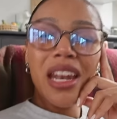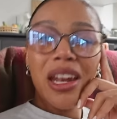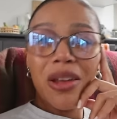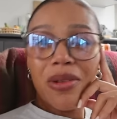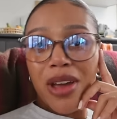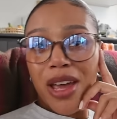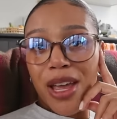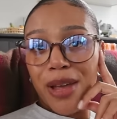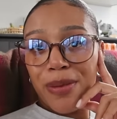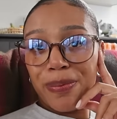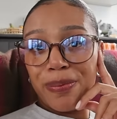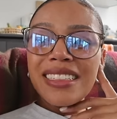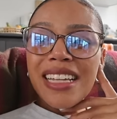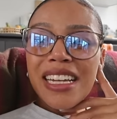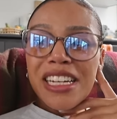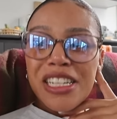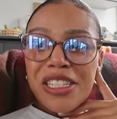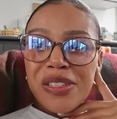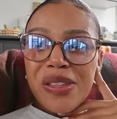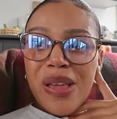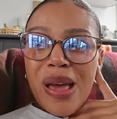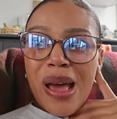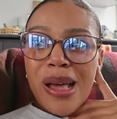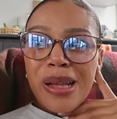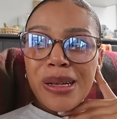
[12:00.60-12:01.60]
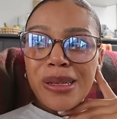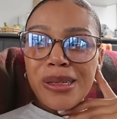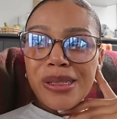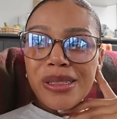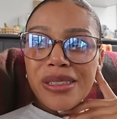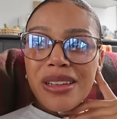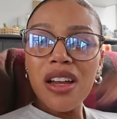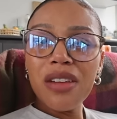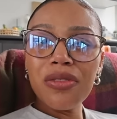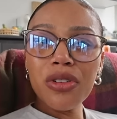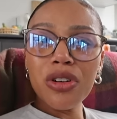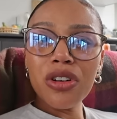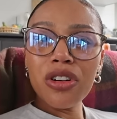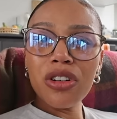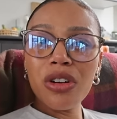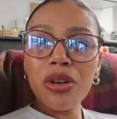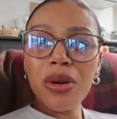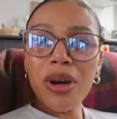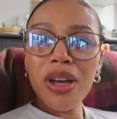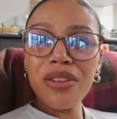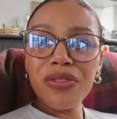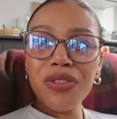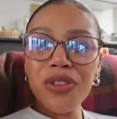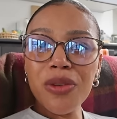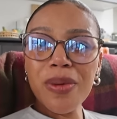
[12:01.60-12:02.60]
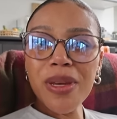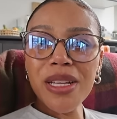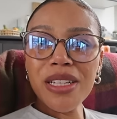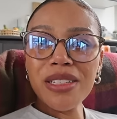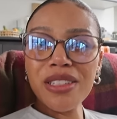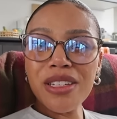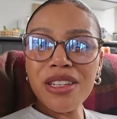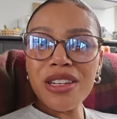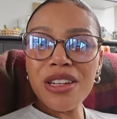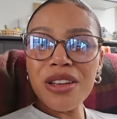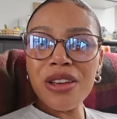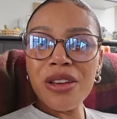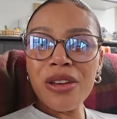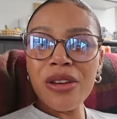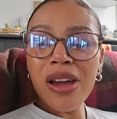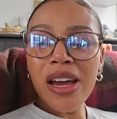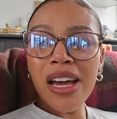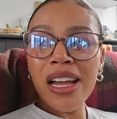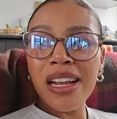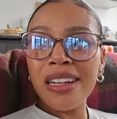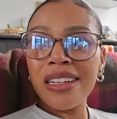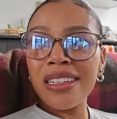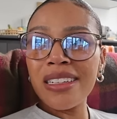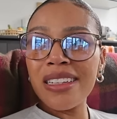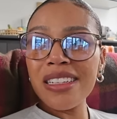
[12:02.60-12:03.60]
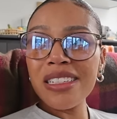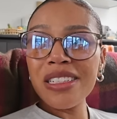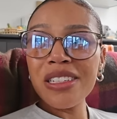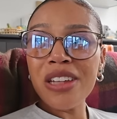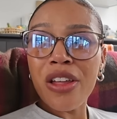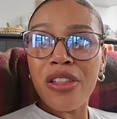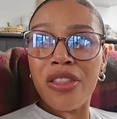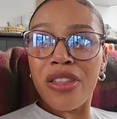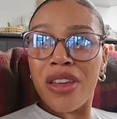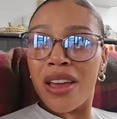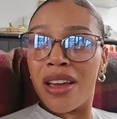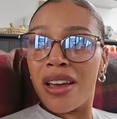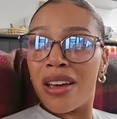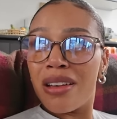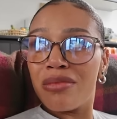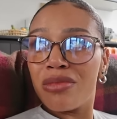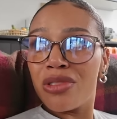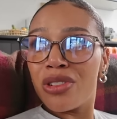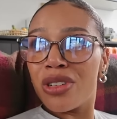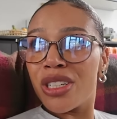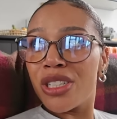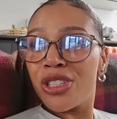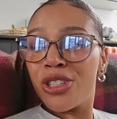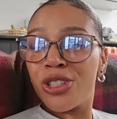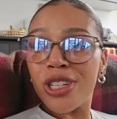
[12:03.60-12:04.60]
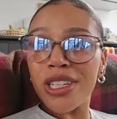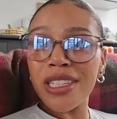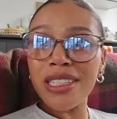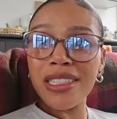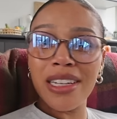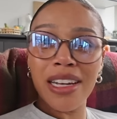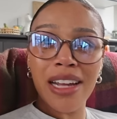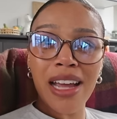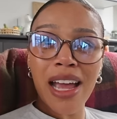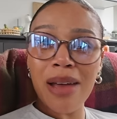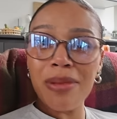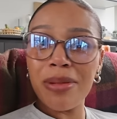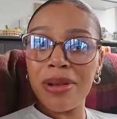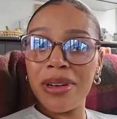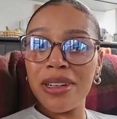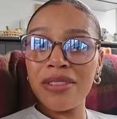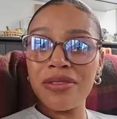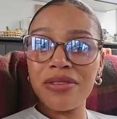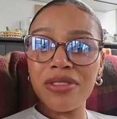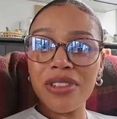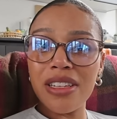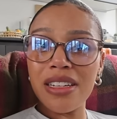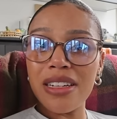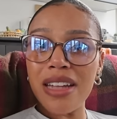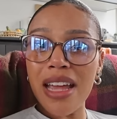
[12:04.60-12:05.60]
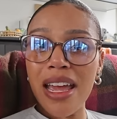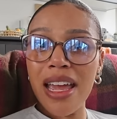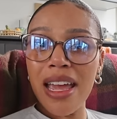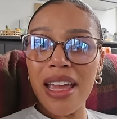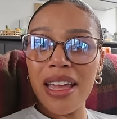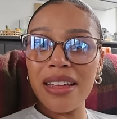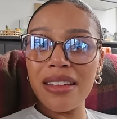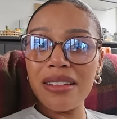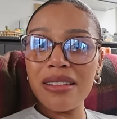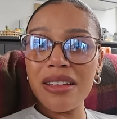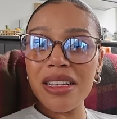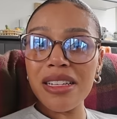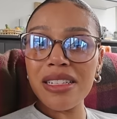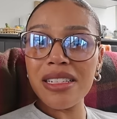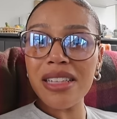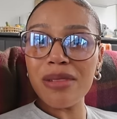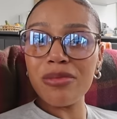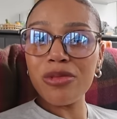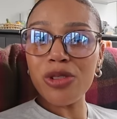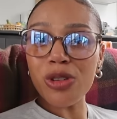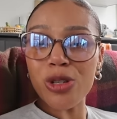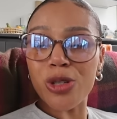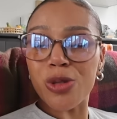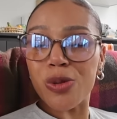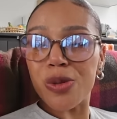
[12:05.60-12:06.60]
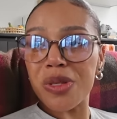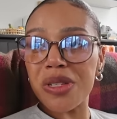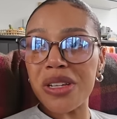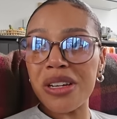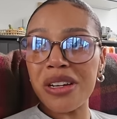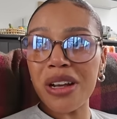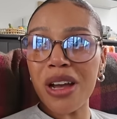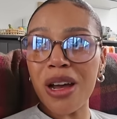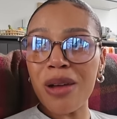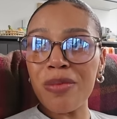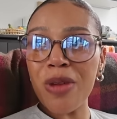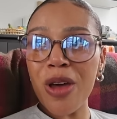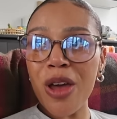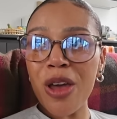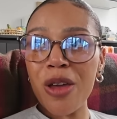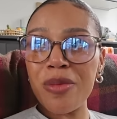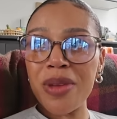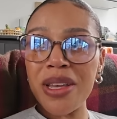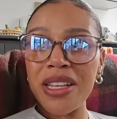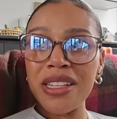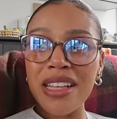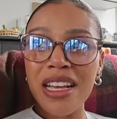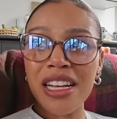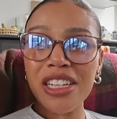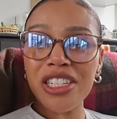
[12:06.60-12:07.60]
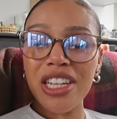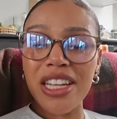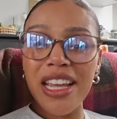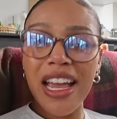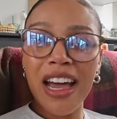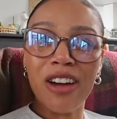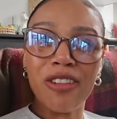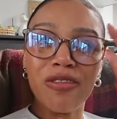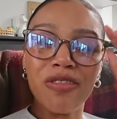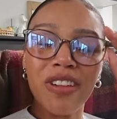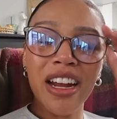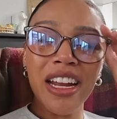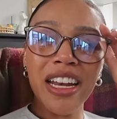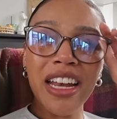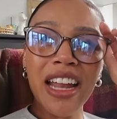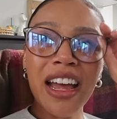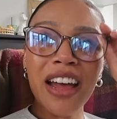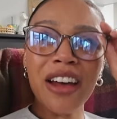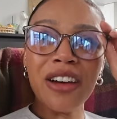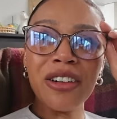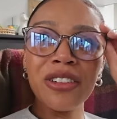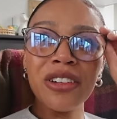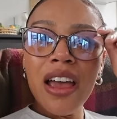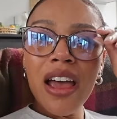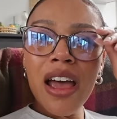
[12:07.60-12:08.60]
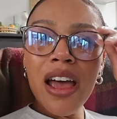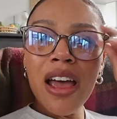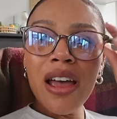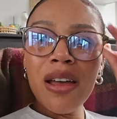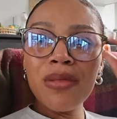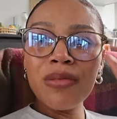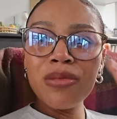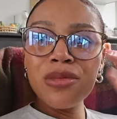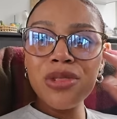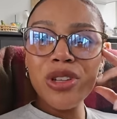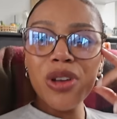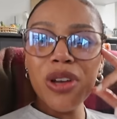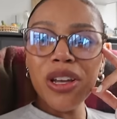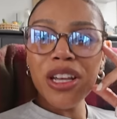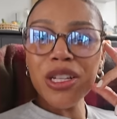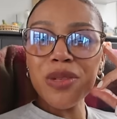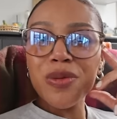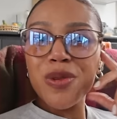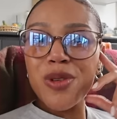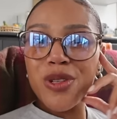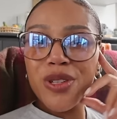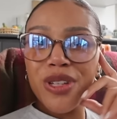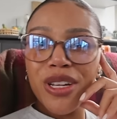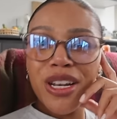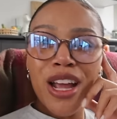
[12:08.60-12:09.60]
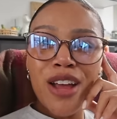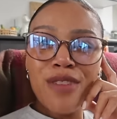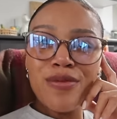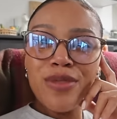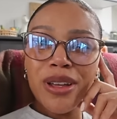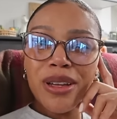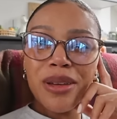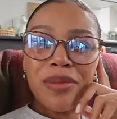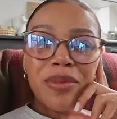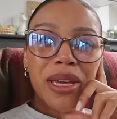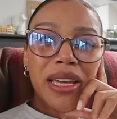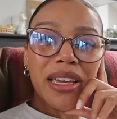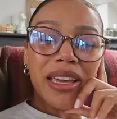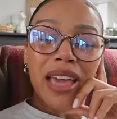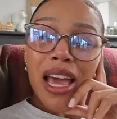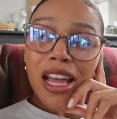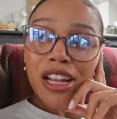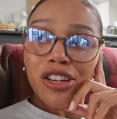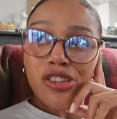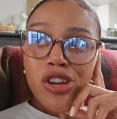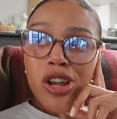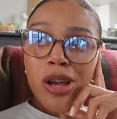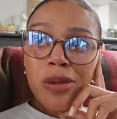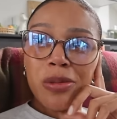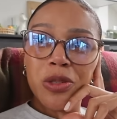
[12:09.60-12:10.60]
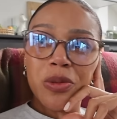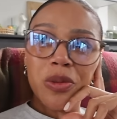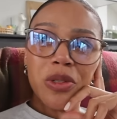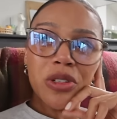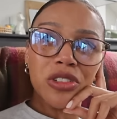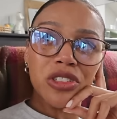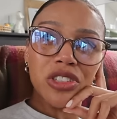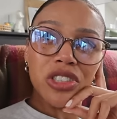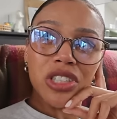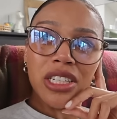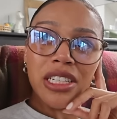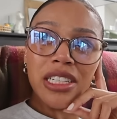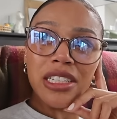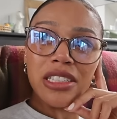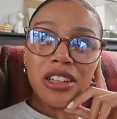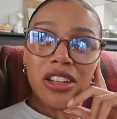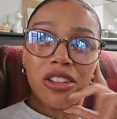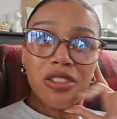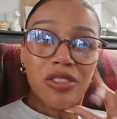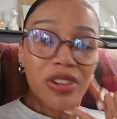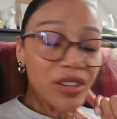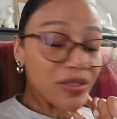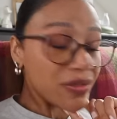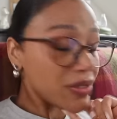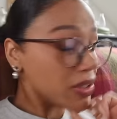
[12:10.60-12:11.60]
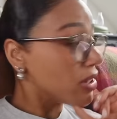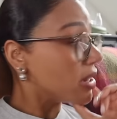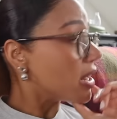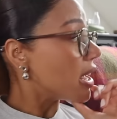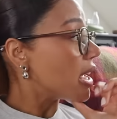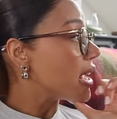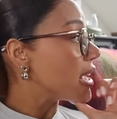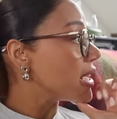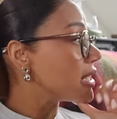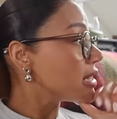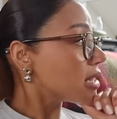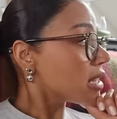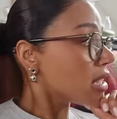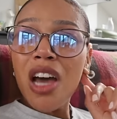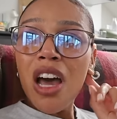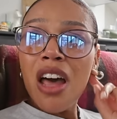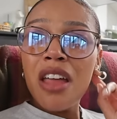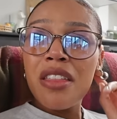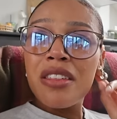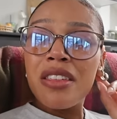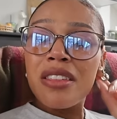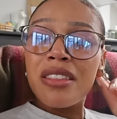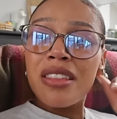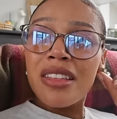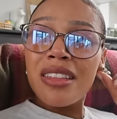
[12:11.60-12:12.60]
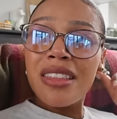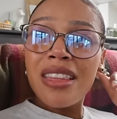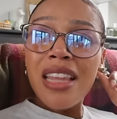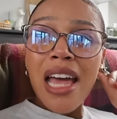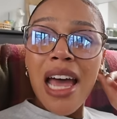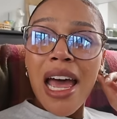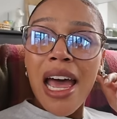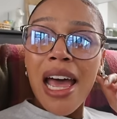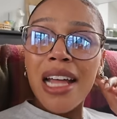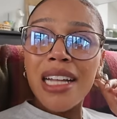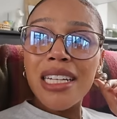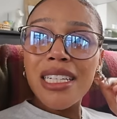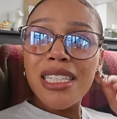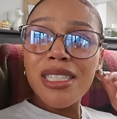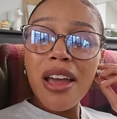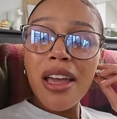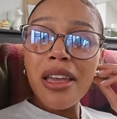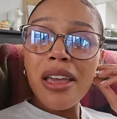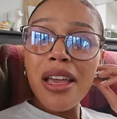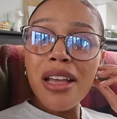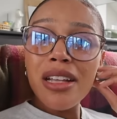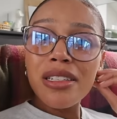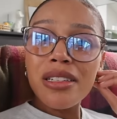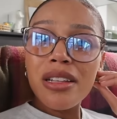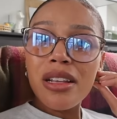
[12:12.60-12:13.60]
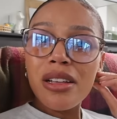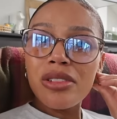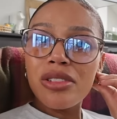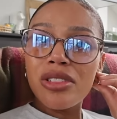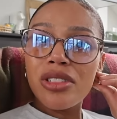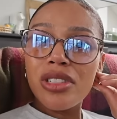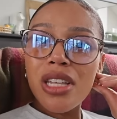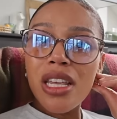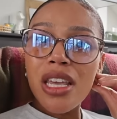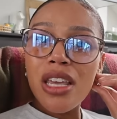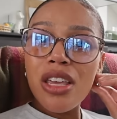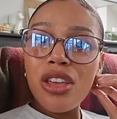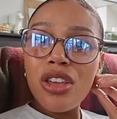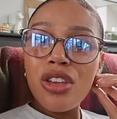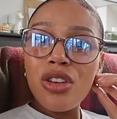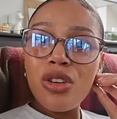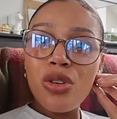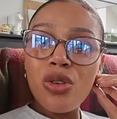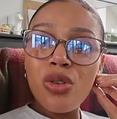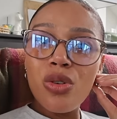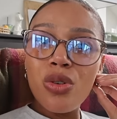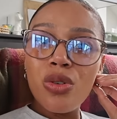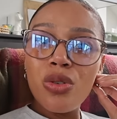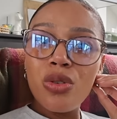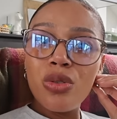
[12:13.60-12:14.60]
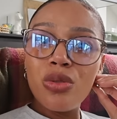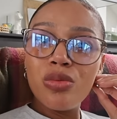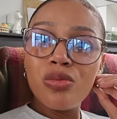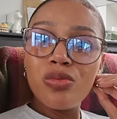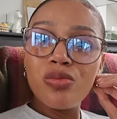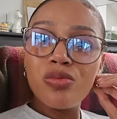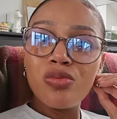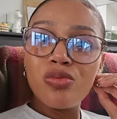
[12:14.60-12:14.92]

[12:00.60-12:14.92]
anyway, that is that. I've got quite a few bits to do, and there's nothing more interesting happening for the day except Joshua's gonna come home. He's actually out right now, so I guess we're just gonna have like a big catch up because we've not seen each other in a few days. Other than that, I guess I'll see you